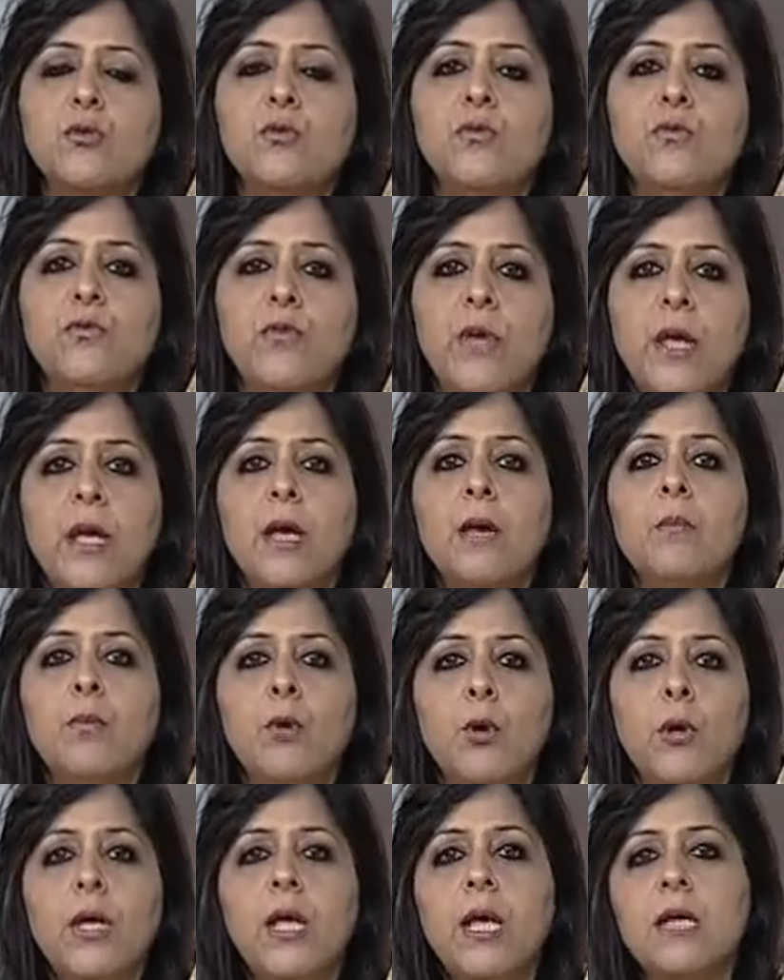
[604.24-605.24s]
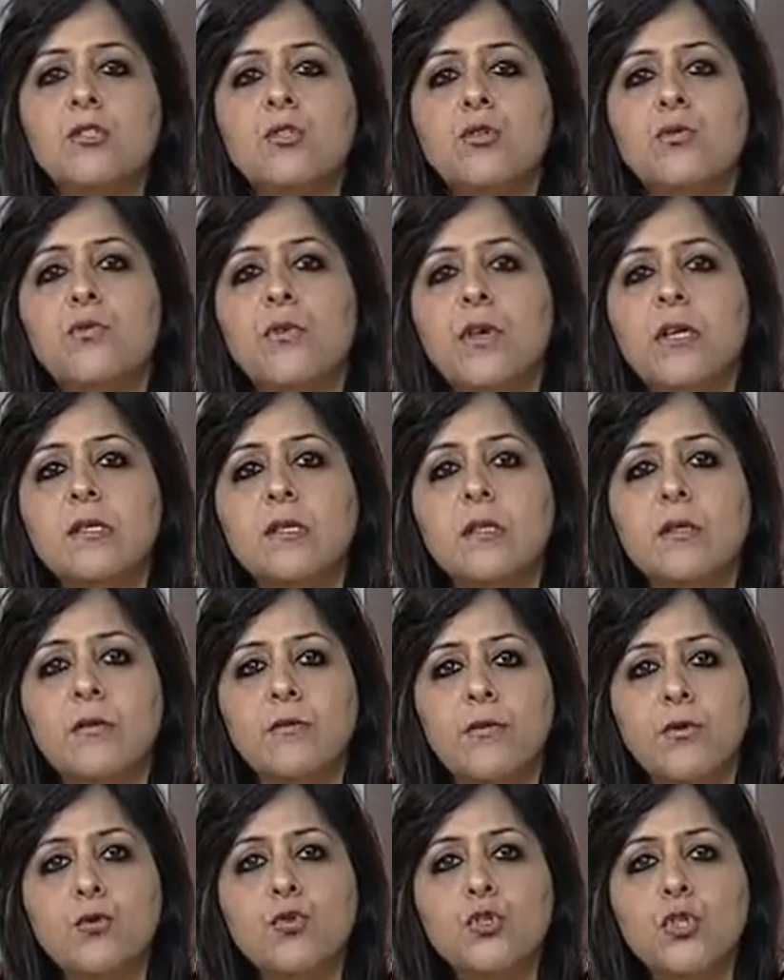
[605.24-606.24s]
to employee has to face in
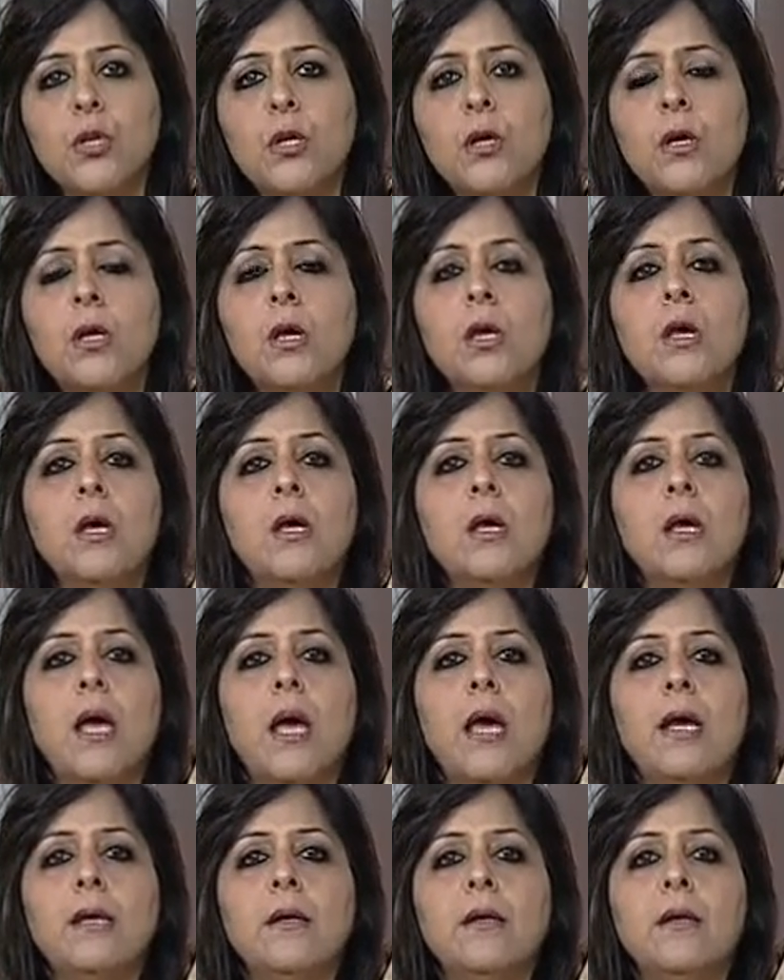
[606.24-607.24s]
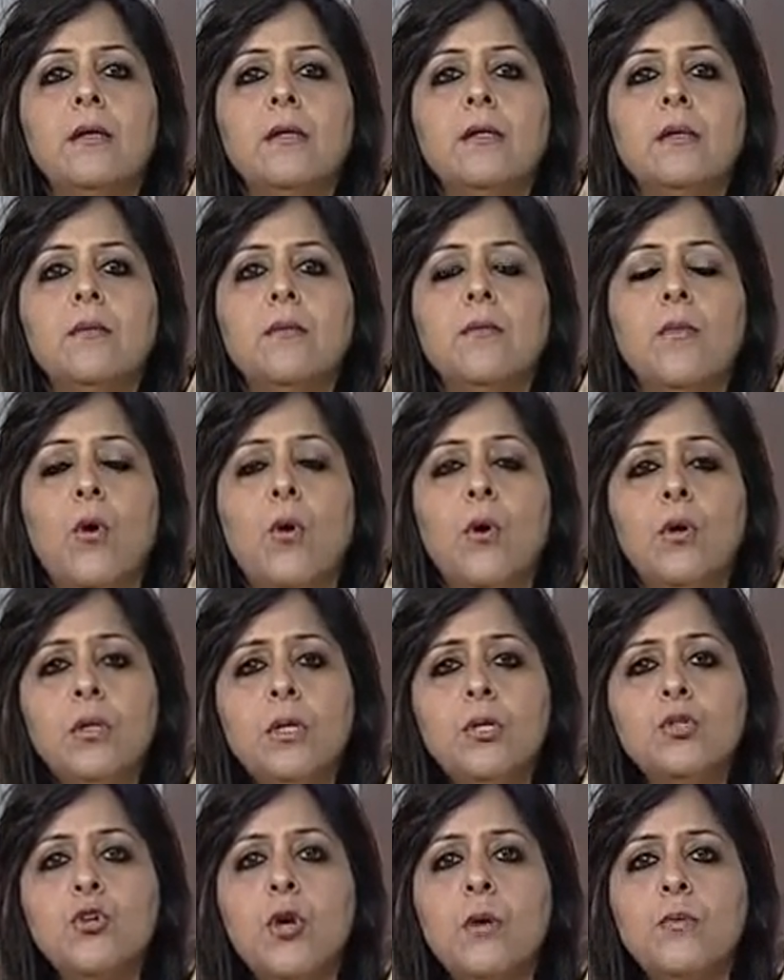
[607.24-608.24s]
the future. And uh, on
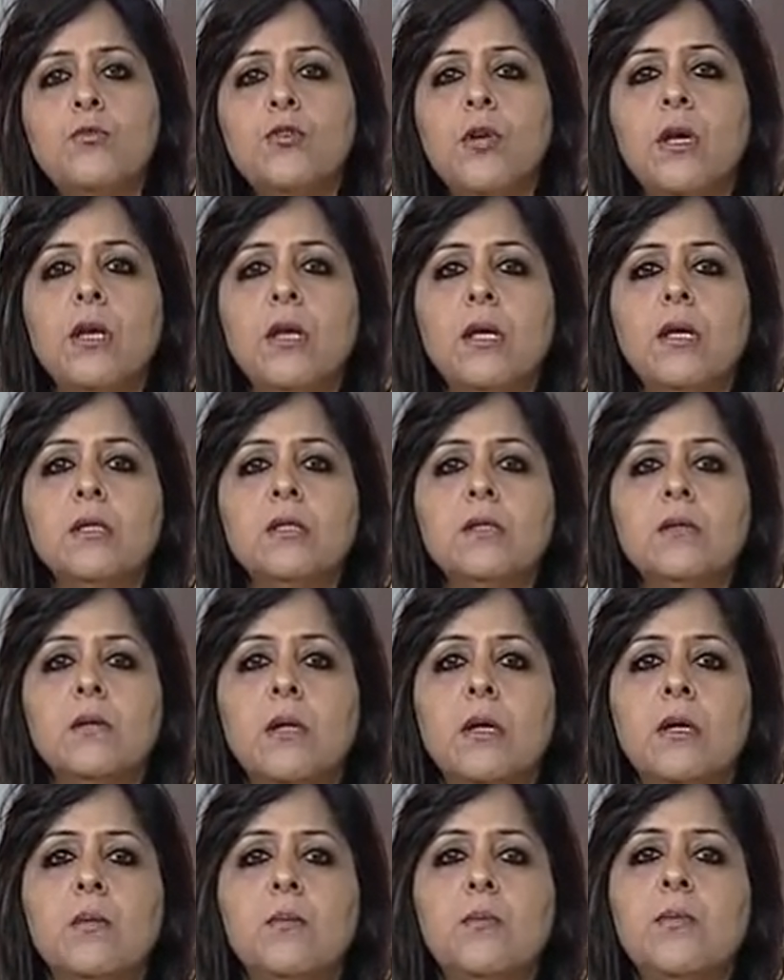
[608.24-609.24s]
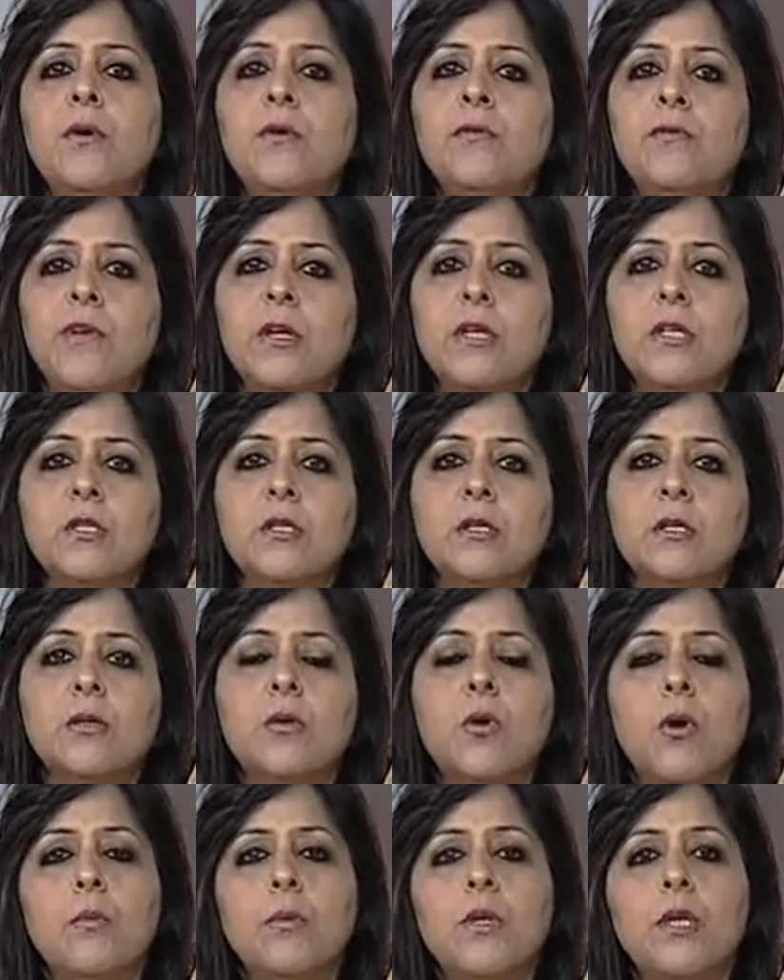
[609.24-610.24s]
the job training is a perfect
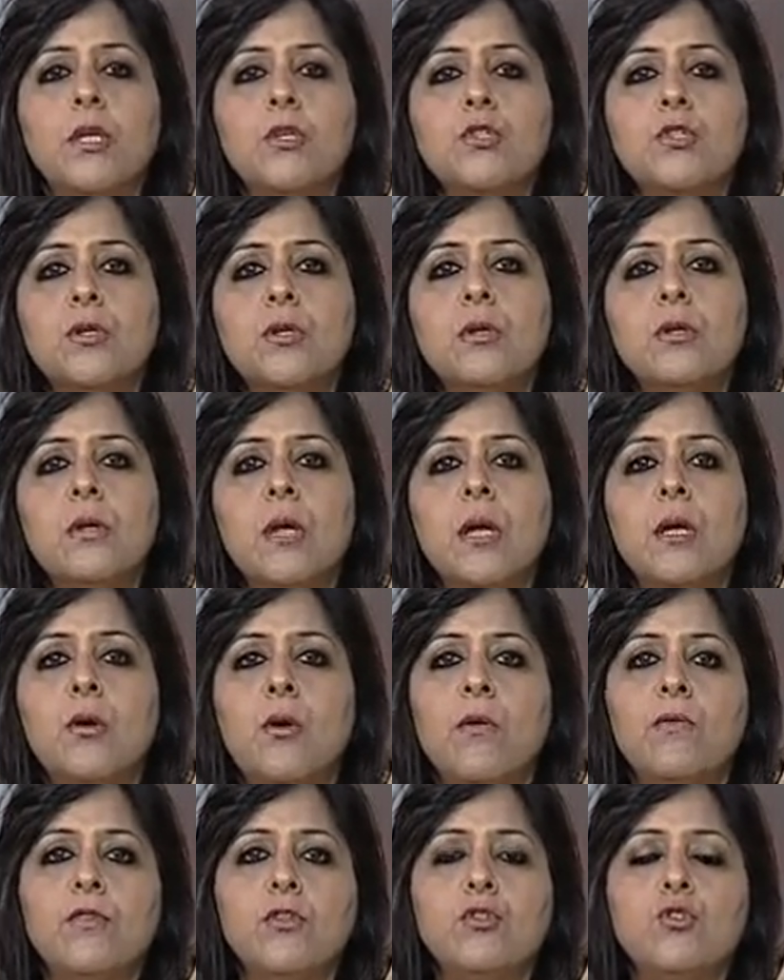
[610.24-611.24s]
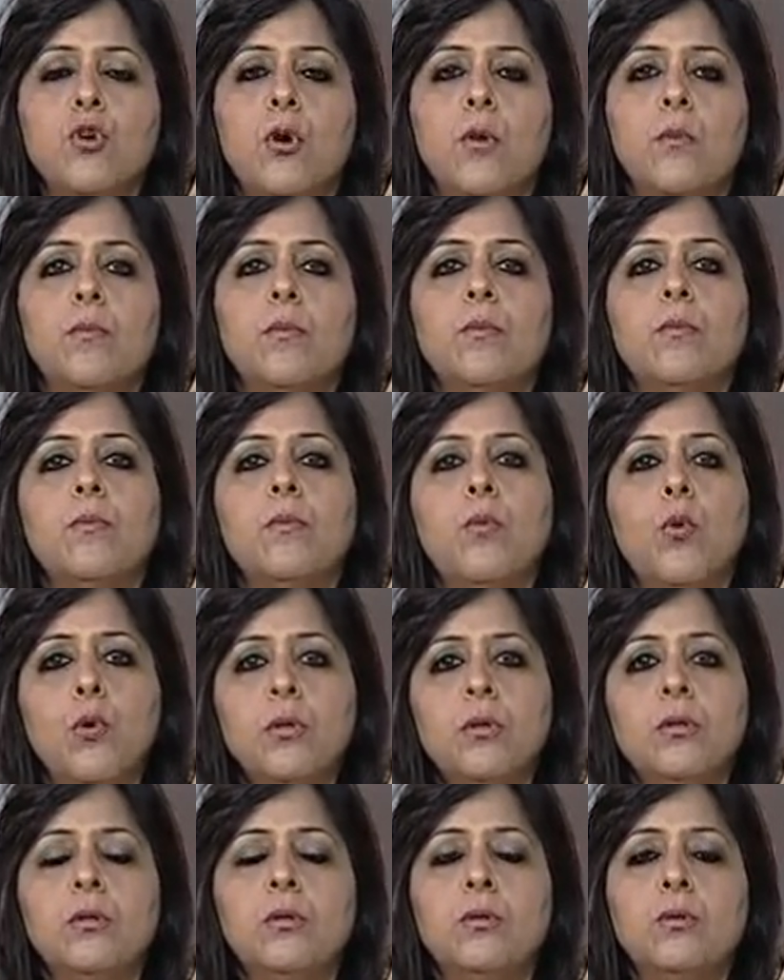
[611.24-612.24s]
combination and off the job.
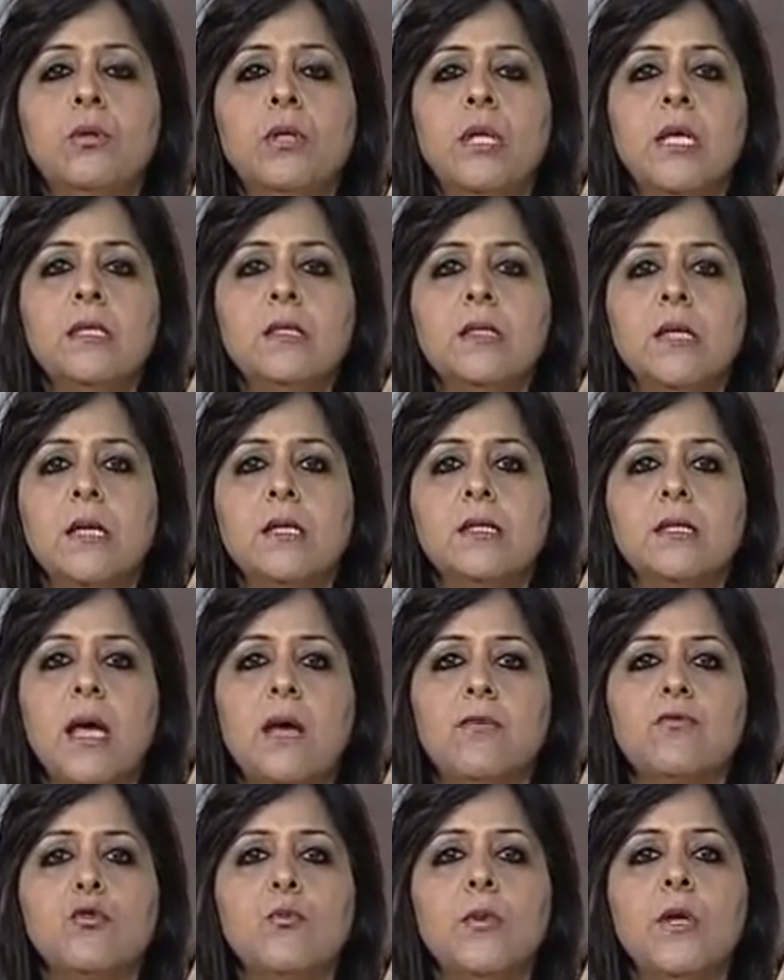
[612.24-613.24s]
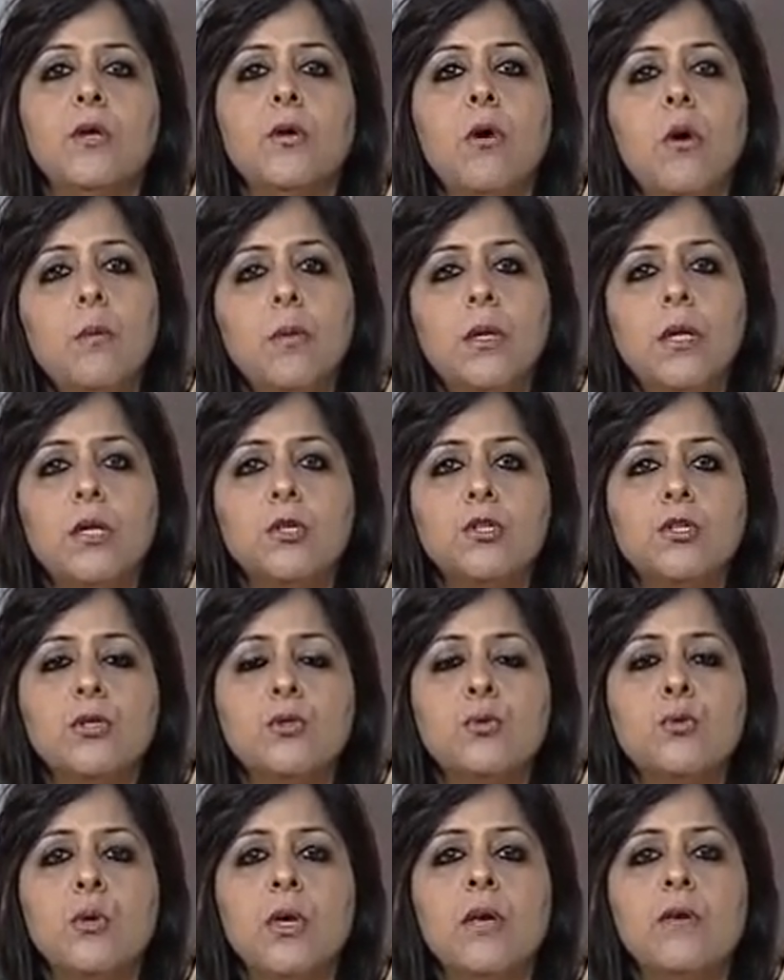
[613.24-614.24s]
Both these things have to be in
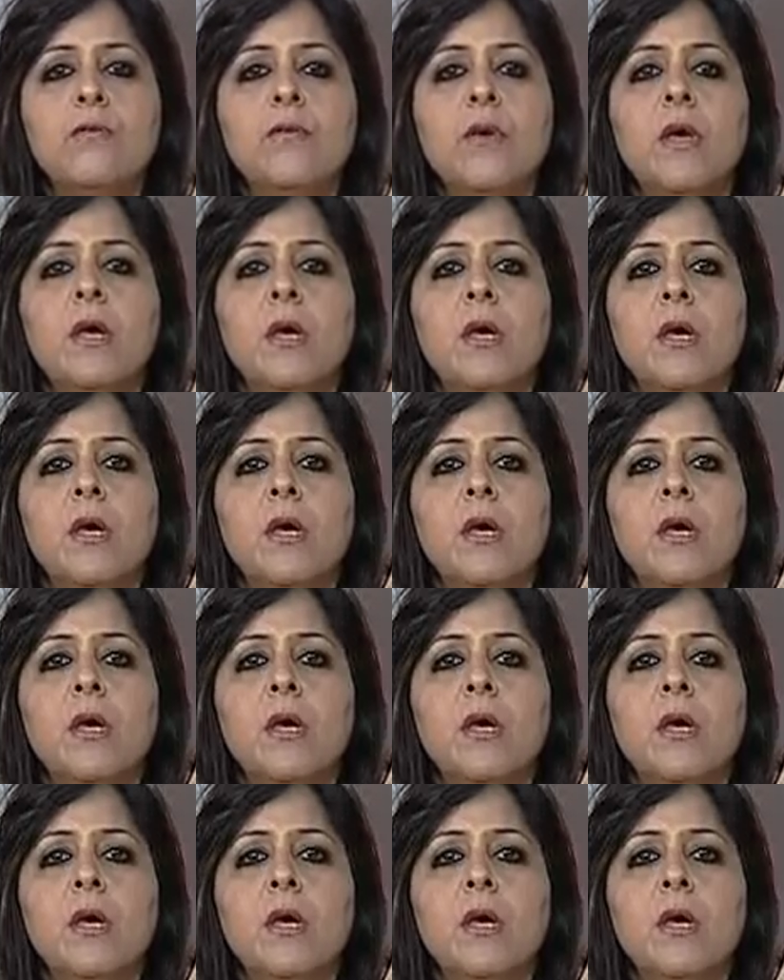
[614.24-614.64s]
combination to give